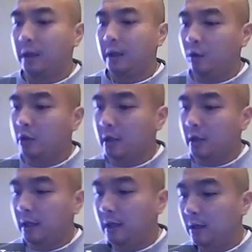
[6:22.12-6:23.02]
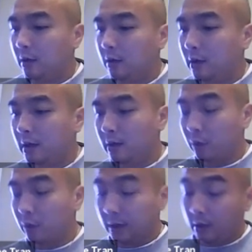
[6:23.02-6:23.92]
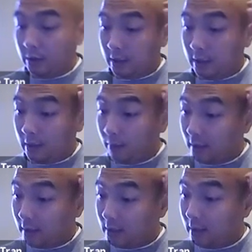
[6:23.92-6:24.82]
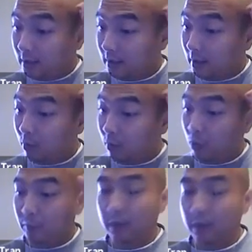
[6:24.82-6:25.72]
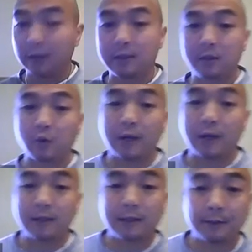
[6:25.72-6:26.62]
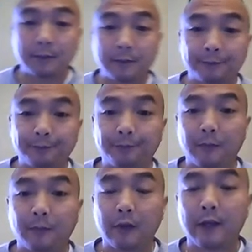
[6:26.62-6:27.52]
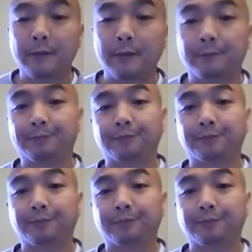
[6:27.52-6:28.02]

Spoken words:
but usually when you see them listed, it won't be listed twice. Okay.